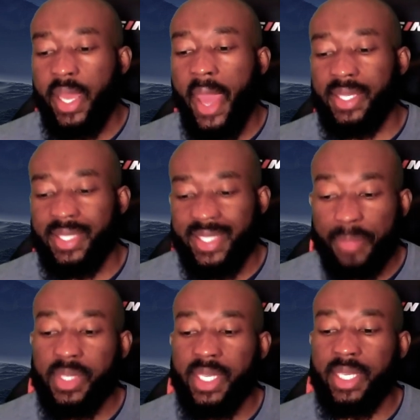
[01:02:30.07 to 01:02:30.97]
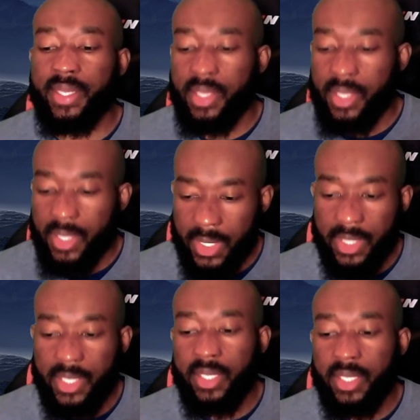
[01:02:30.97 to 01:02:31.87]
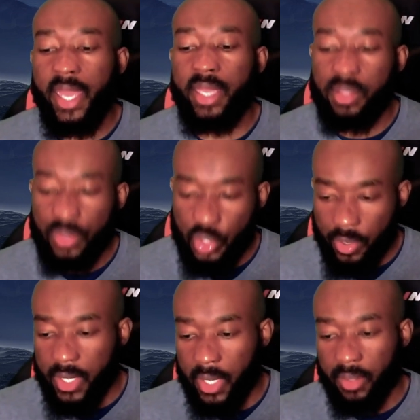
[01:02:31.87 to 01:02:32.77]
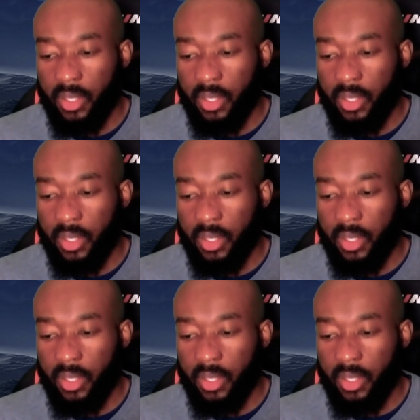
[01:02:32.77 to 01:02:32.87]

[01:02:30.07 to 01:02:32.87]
except in eating and drinking,